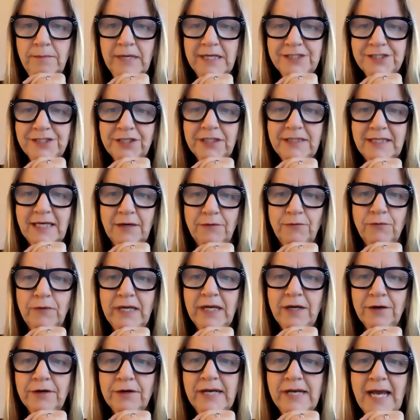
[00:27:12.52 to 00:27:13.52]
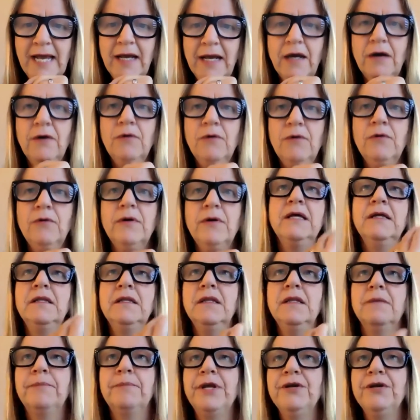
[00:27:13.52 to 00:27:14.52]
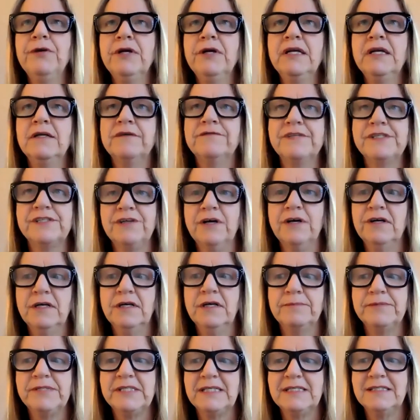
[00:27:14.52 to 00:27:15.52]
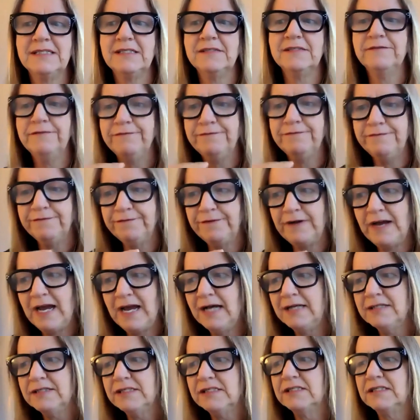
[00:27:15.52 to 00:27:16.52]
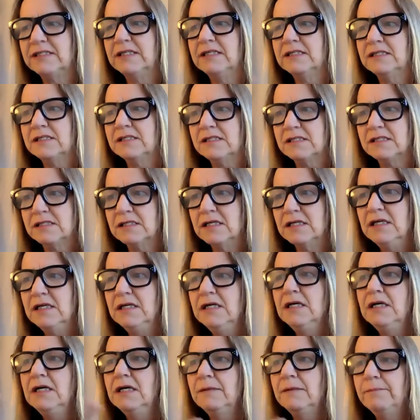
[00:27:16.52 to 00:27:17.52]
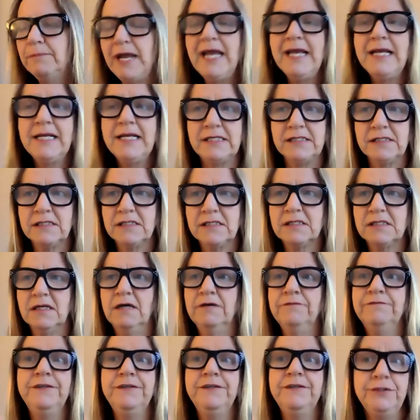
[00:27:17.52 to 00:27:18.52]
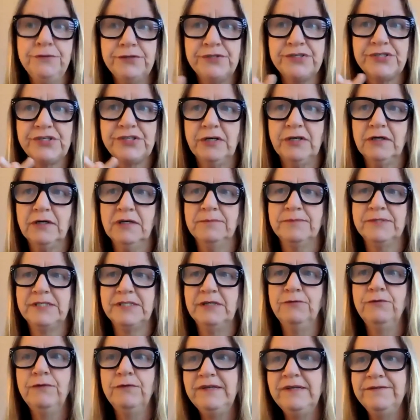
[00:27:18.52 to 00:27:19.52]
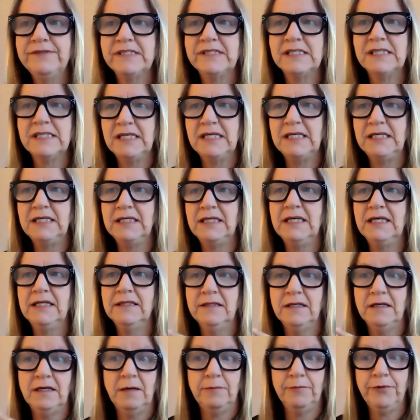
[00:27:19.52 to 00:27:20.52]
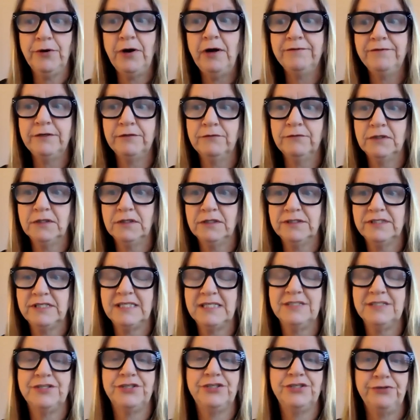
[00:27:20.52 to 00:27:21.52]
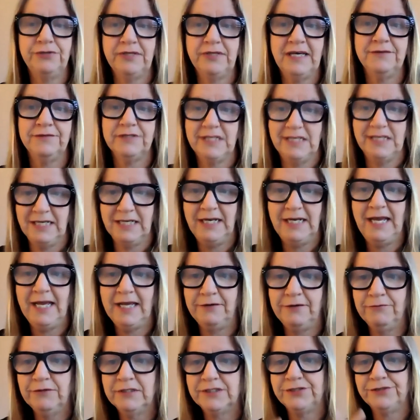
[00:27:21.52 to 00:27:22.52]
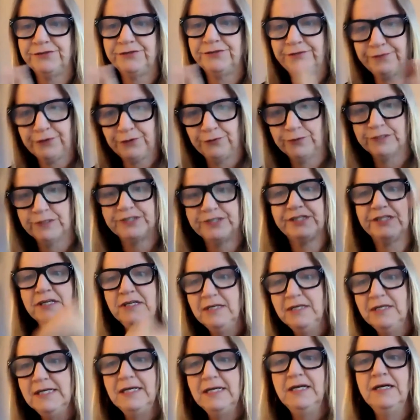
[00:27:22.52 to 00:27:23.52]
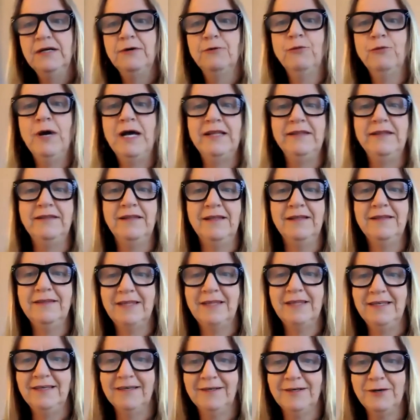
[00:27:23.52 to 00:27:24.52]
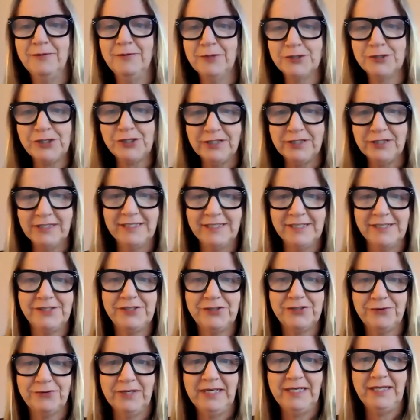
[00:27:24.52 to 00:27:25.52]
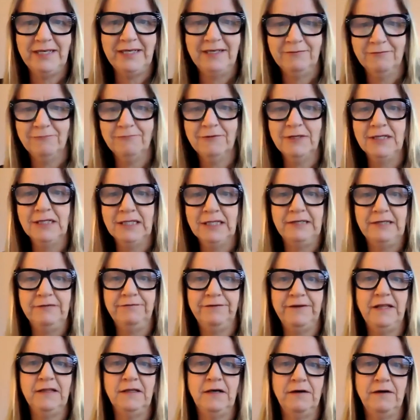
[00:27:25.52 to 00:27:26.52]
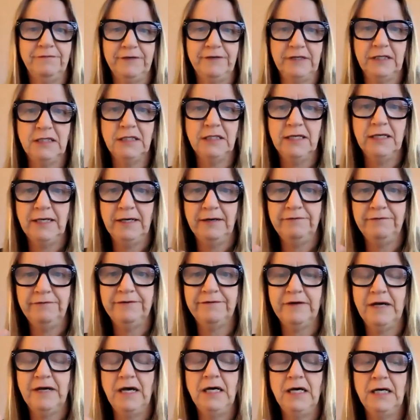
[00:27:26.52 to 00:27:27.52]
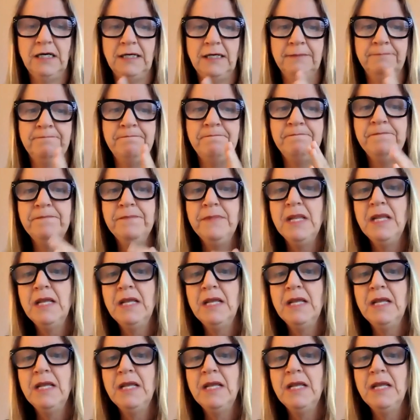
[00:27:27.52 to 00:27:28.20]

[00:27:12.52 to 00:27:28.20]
mention that we are now in the period of startups that's the fastest pace of news startups that we've seen in the nonprofit world since 2008, which is, of course, when the commercial industry really fell off a cliff. And